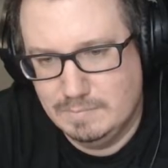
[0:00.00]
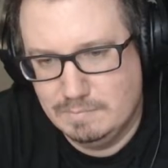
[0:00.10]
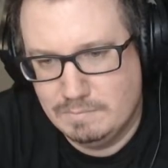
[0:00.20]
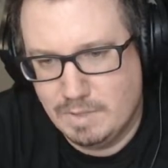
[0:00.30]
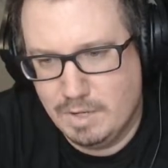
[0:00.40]

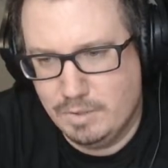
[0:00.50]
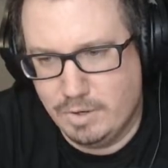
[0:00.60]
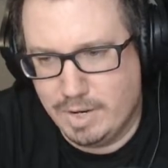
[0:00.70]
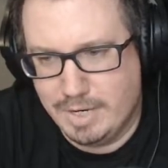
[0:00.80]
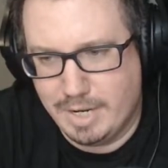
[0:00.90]
Oh no,
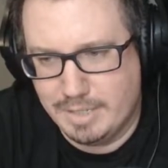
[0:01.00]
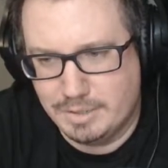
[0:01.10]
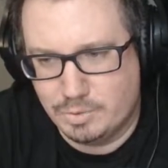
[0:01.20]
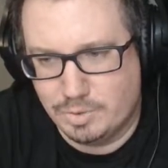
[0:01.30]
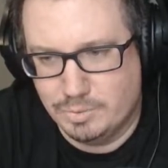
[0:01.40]
I
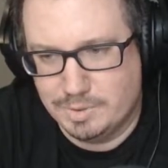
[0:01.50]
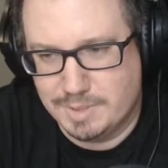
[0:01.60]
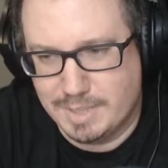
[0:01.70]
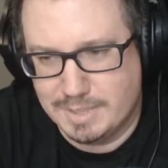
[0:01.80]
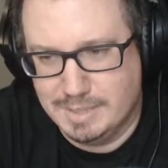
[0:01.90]
agree with
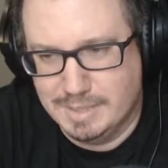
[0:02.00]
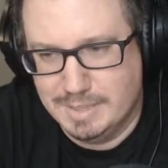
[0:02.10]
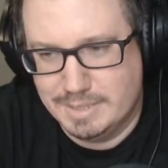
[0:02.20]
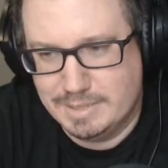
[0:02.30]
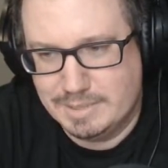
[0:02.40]
that.
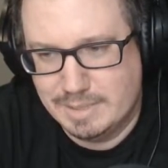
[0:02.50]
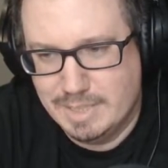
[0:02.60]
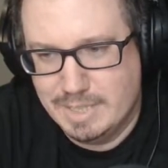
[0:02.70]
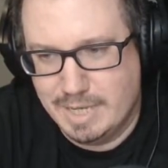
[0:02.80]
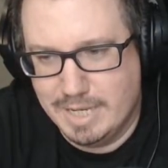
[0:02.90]
It's
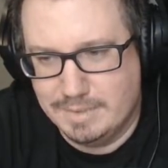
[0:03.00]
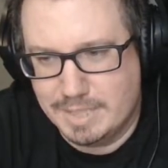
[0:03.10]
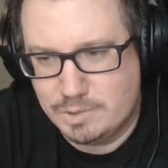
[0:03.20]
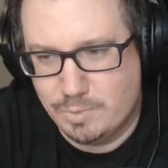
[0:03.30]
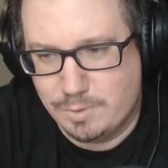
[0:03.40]
and that's
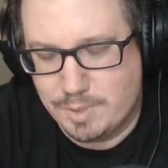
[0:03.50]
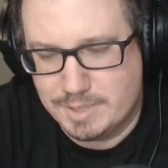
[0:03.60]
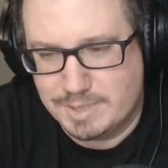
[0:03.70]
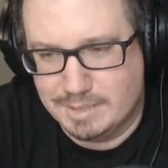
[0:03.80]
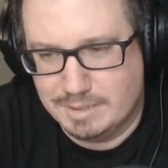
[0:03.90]
one of the things
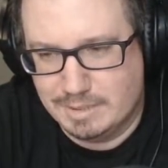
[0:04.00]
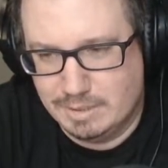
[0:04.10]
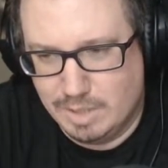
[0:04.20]
I love